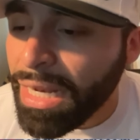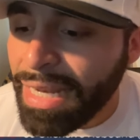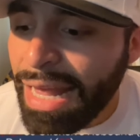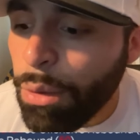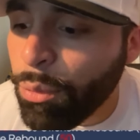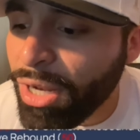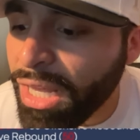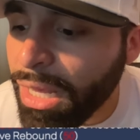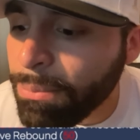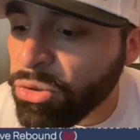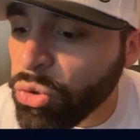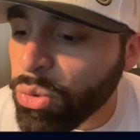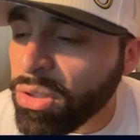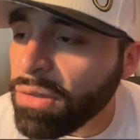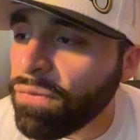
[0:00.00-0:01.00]
Now, when it
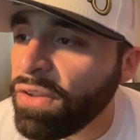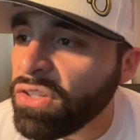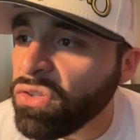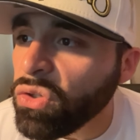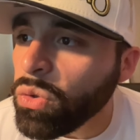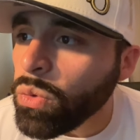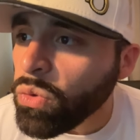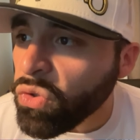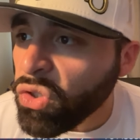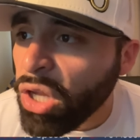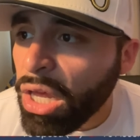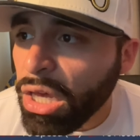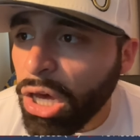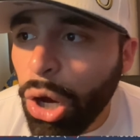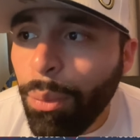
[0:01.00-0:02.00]
comes towards the physicals,
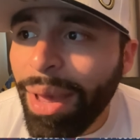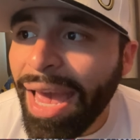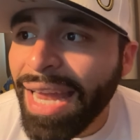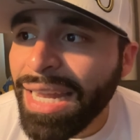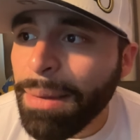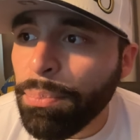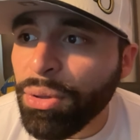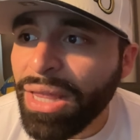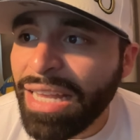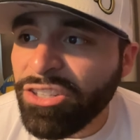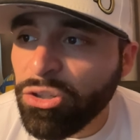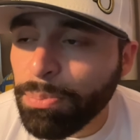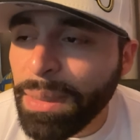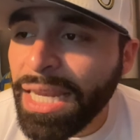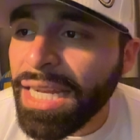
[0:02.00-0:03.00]
go ahead and put that
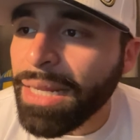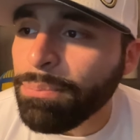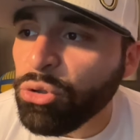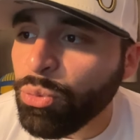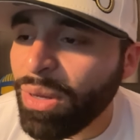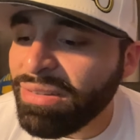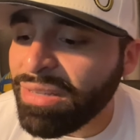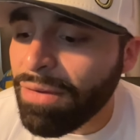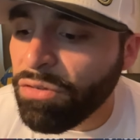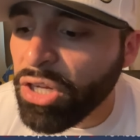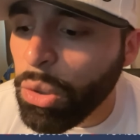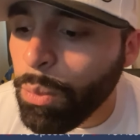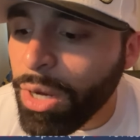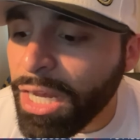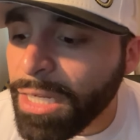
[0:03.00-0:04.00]
speed up to a
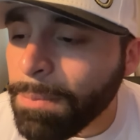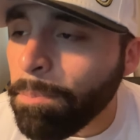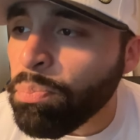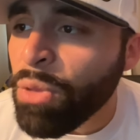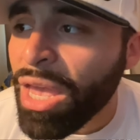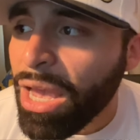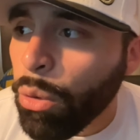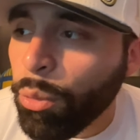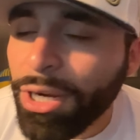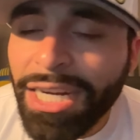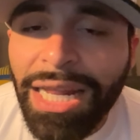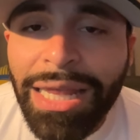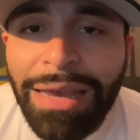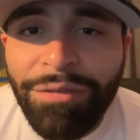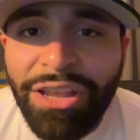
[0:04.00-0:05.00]
71. We're
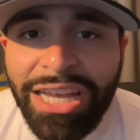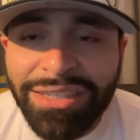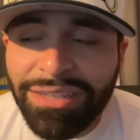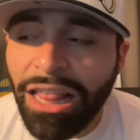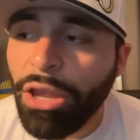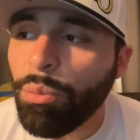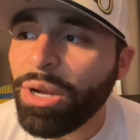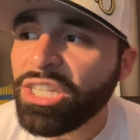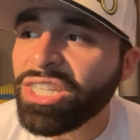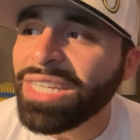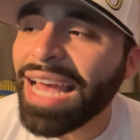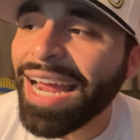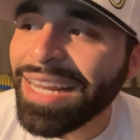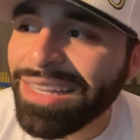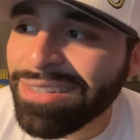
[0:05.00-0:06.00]
going to leave the
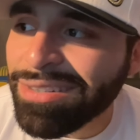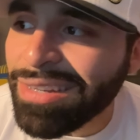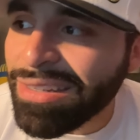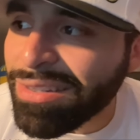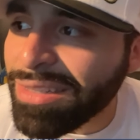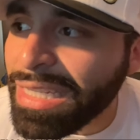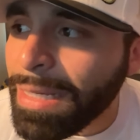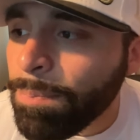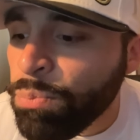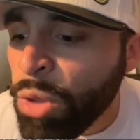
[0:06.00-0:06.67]
acceleration at a 60.